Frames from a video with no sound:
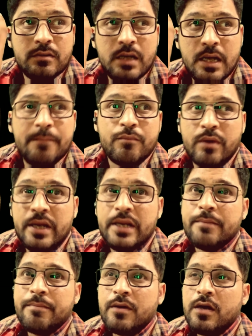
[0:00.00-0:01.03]
I'm
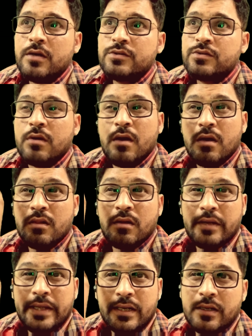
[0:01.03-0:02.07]
really proud to all
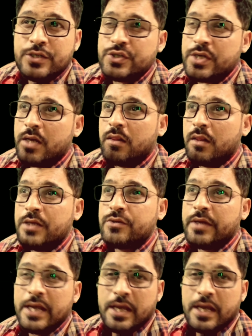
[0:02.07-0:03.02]
the English I learned today.